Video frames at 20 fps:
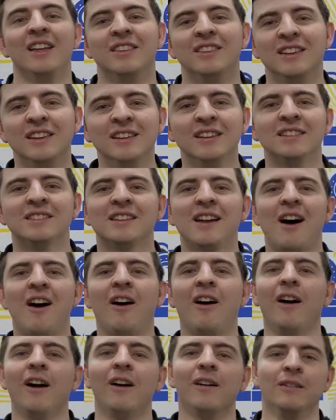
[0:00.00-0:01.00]
these
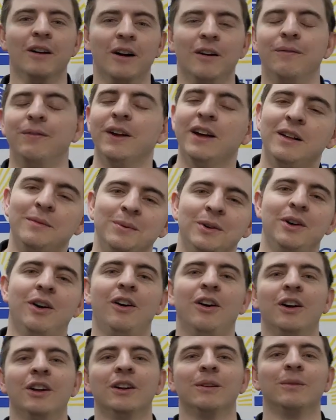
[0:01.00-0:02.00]
are available
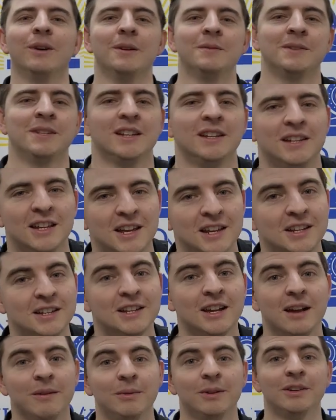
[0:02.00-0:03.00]
on our website,
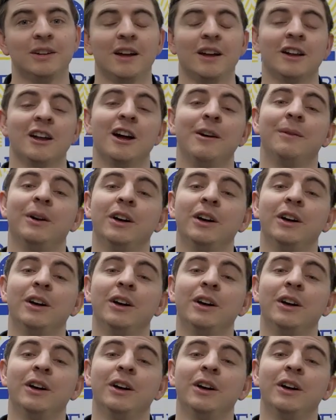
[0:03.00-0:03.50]
yankeedabbler.com.